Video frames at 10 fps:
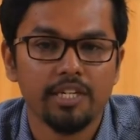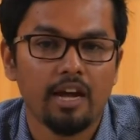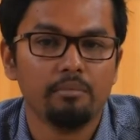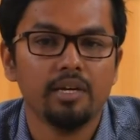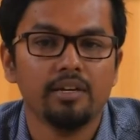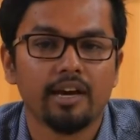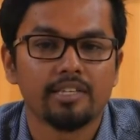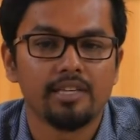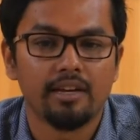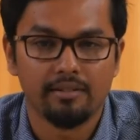can be
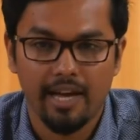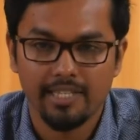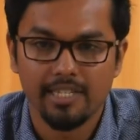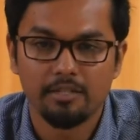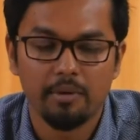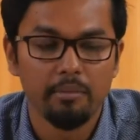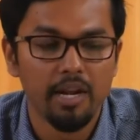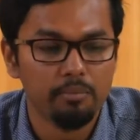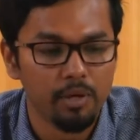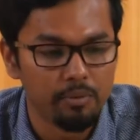accessed by
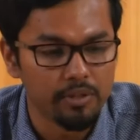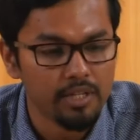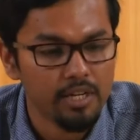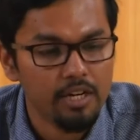many people.